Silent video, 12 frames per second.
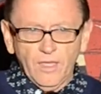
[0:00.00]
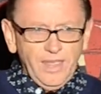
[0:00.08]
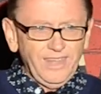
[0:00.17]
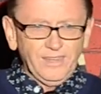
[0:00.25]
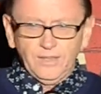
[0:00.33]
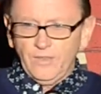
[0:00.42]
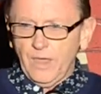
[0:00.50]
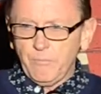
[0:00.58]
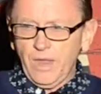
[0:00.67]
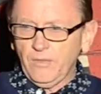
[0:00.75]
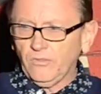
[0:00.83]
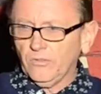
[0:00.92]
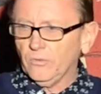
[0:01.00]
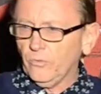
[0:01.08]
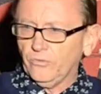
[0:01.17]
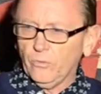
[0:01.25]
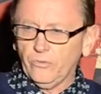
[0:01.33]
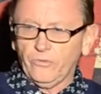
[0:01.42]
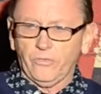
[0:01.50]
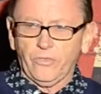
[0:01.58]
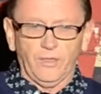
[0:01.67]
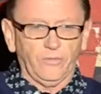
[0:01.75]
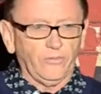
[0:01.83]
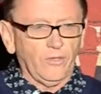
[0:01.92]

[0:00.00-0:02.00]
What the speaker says: healing their pets and all sorts of things.